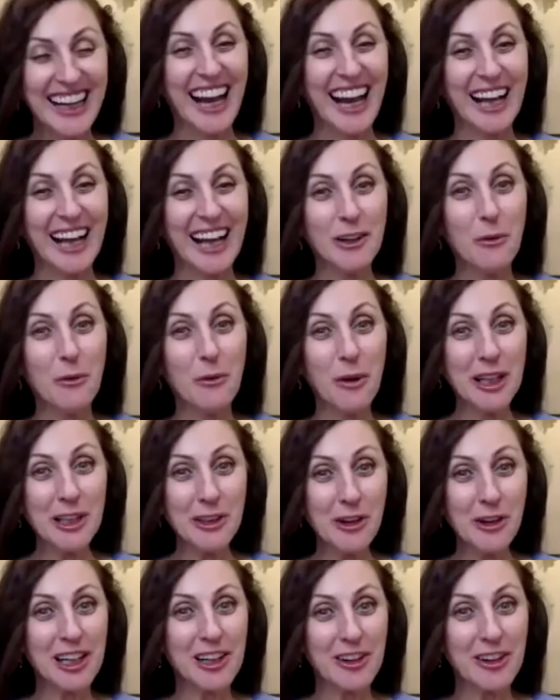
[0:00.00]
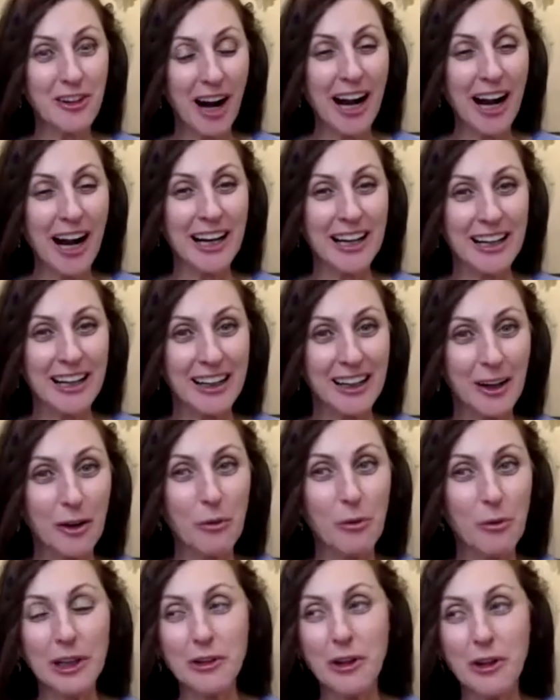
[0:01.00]
And when you are crying,
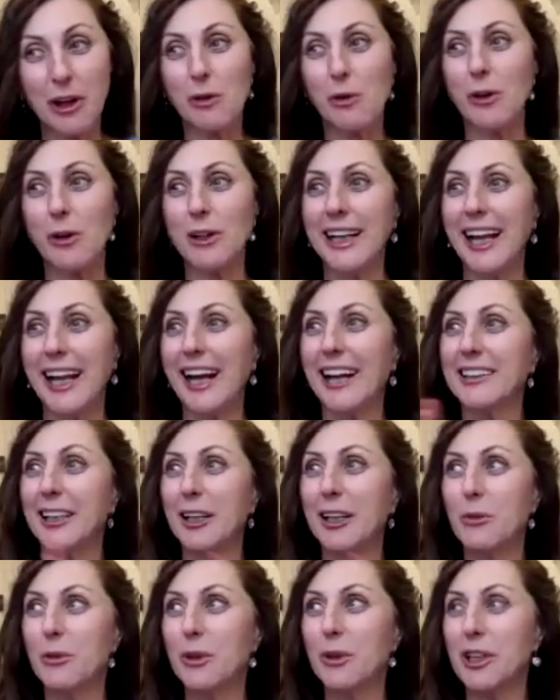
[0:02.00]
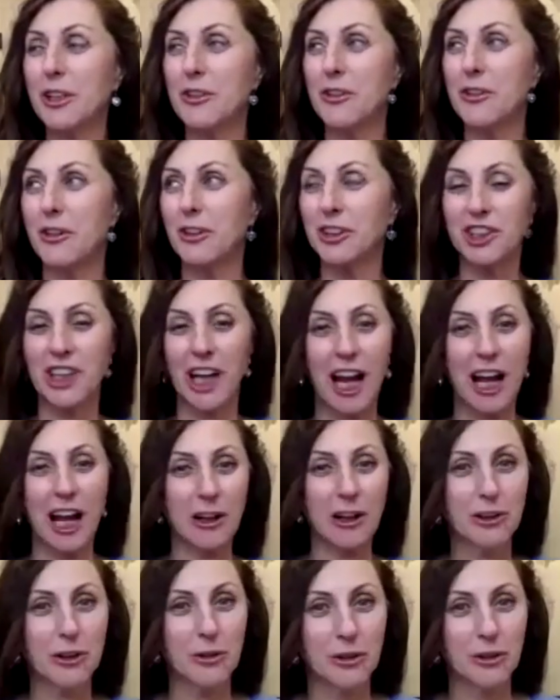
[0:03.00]
when you are connecting with your
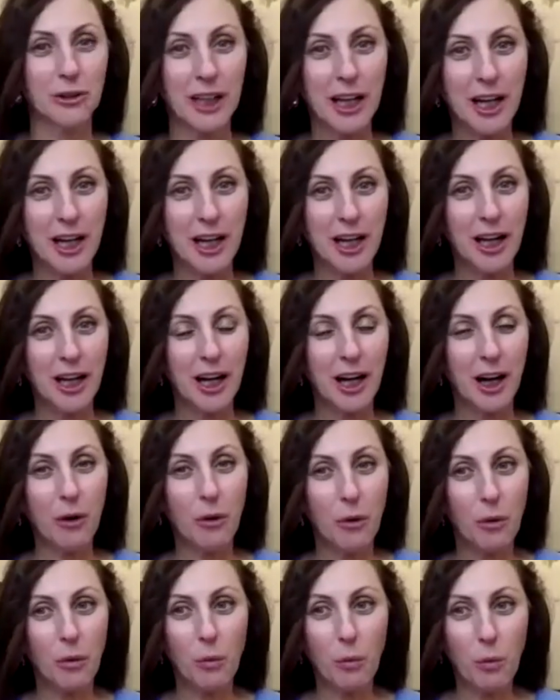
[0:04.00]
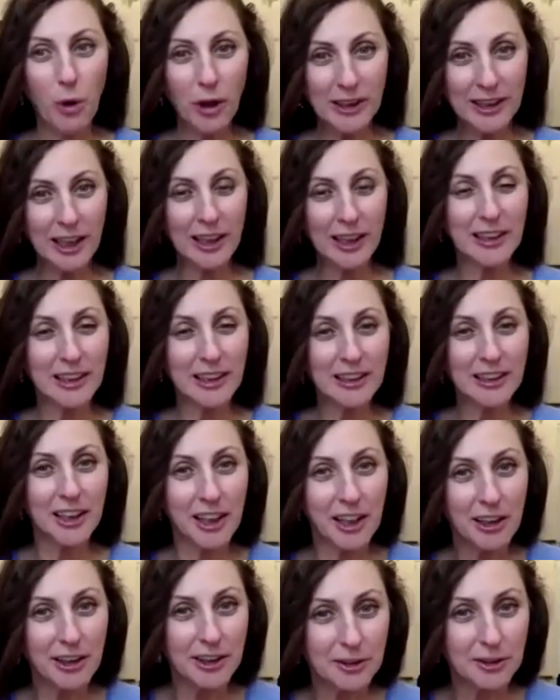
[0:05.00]
childhood, what are the
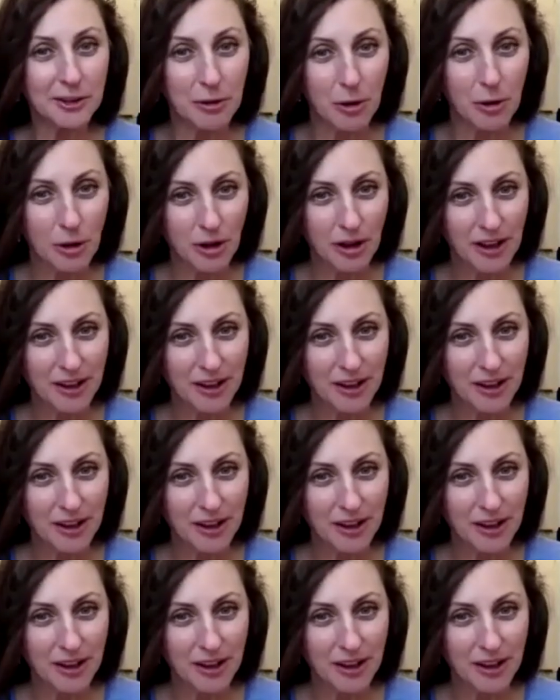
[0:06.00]
tears for?